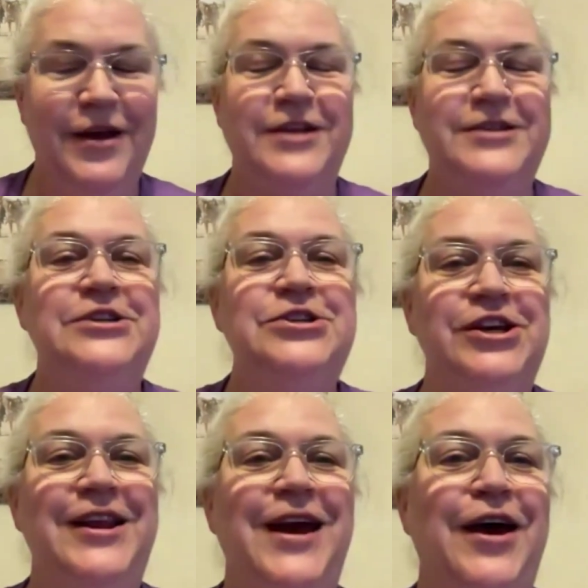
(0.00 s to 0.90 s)

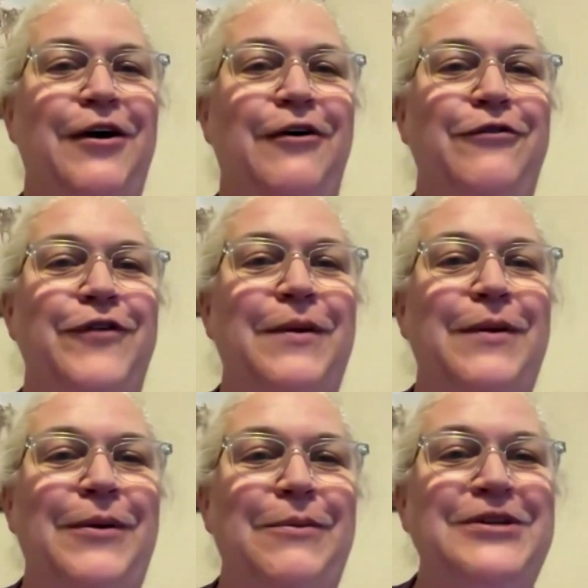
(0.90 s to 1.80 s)
edition of
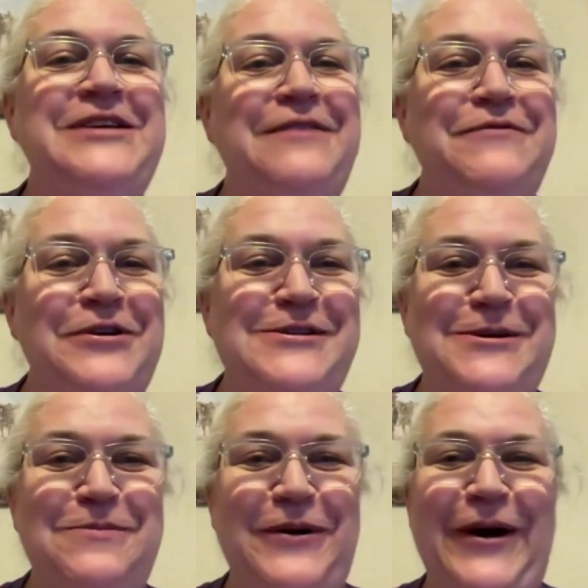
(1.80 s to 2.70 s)

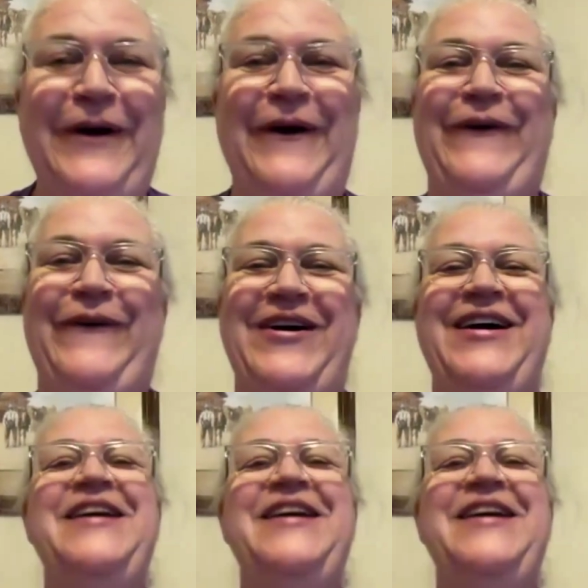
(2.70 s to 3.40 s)
Multi-Influencer Pro.